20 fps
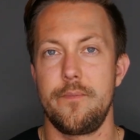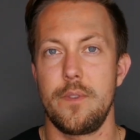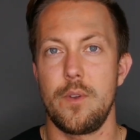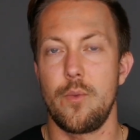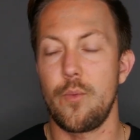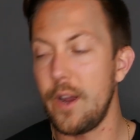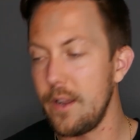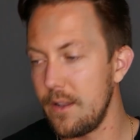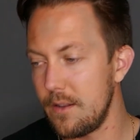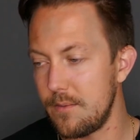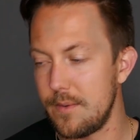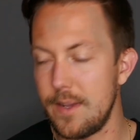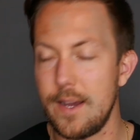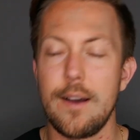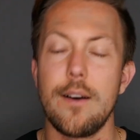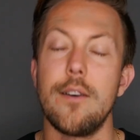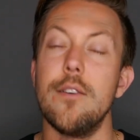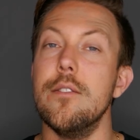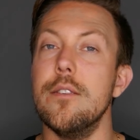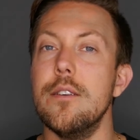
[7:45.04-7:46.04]
Write them
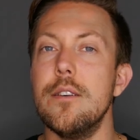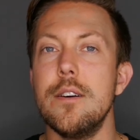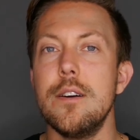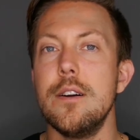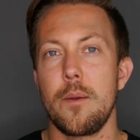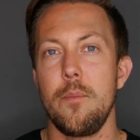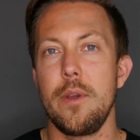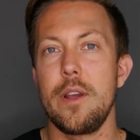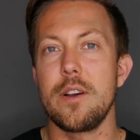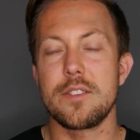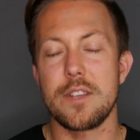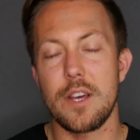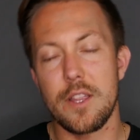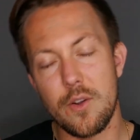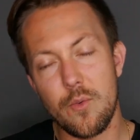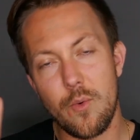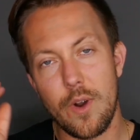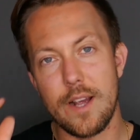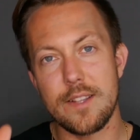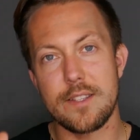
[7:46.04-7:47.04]
down. Because
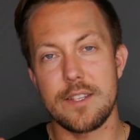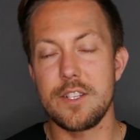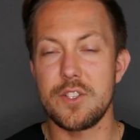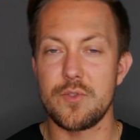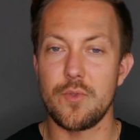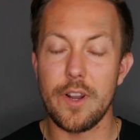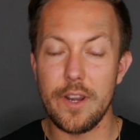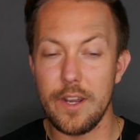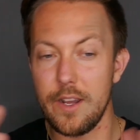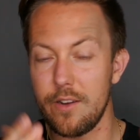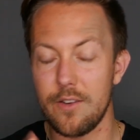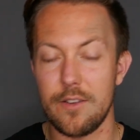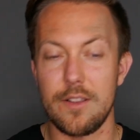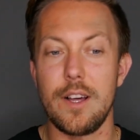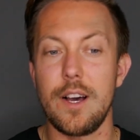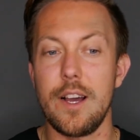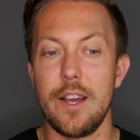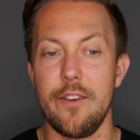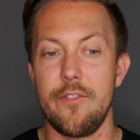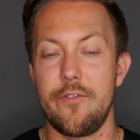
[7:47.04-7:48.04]
otherwise, it's running your
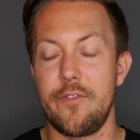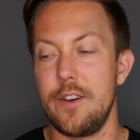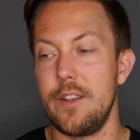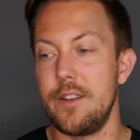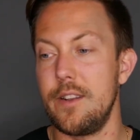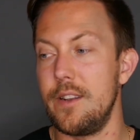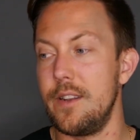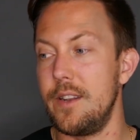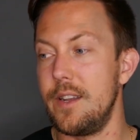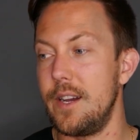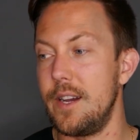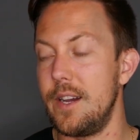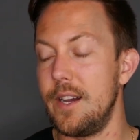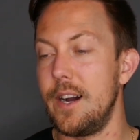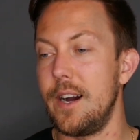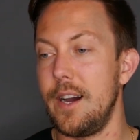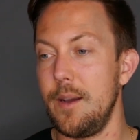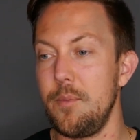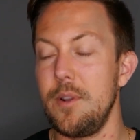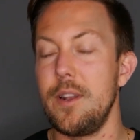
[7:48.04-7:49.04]
life, and
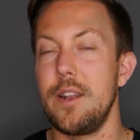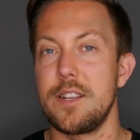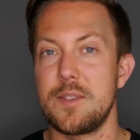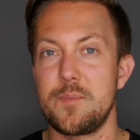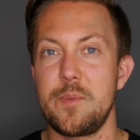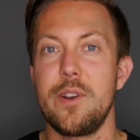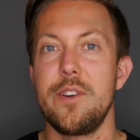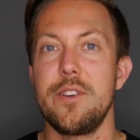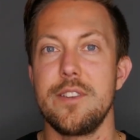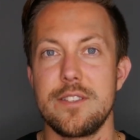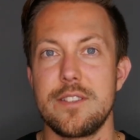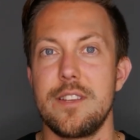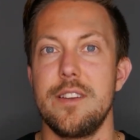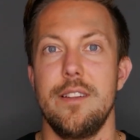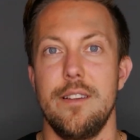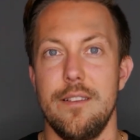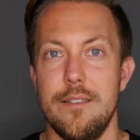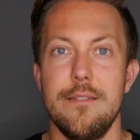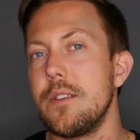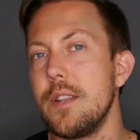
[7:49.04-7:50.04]
uh, I've been experiencing
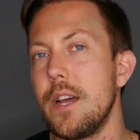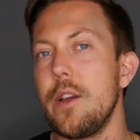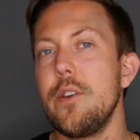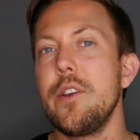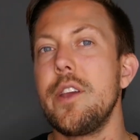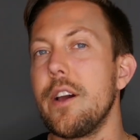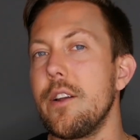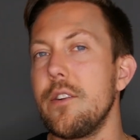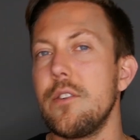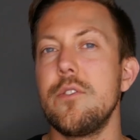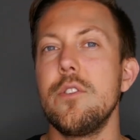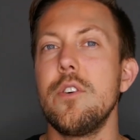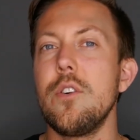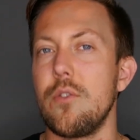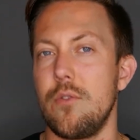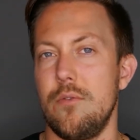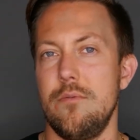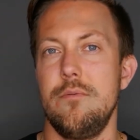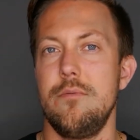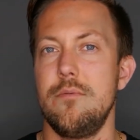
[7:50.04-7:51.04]
it. Now you kind of
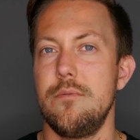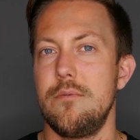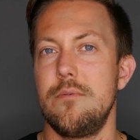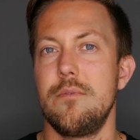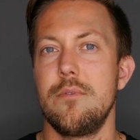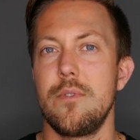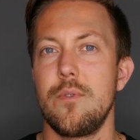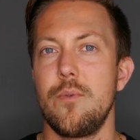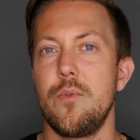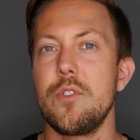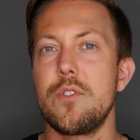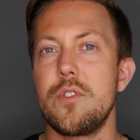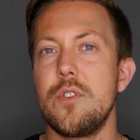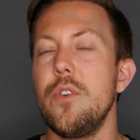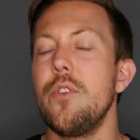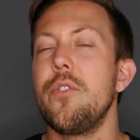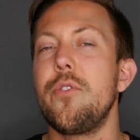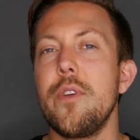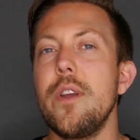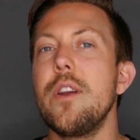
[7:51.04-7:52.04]
know. What do
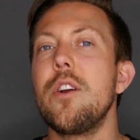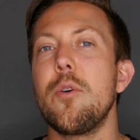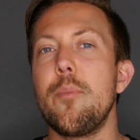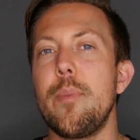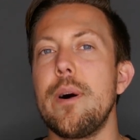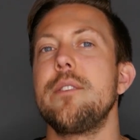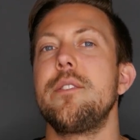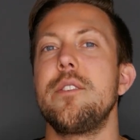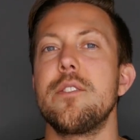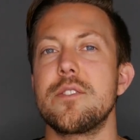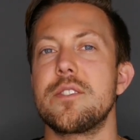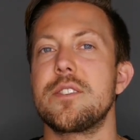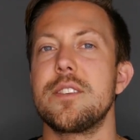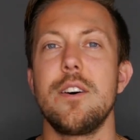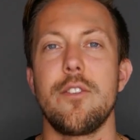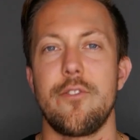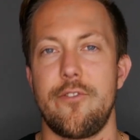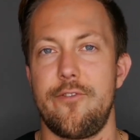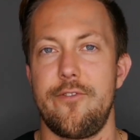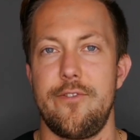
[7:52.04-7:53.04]
you think about
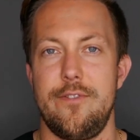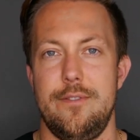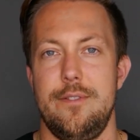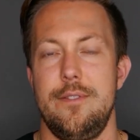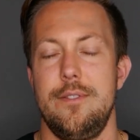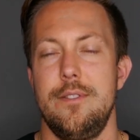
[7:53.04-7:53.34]
yourself?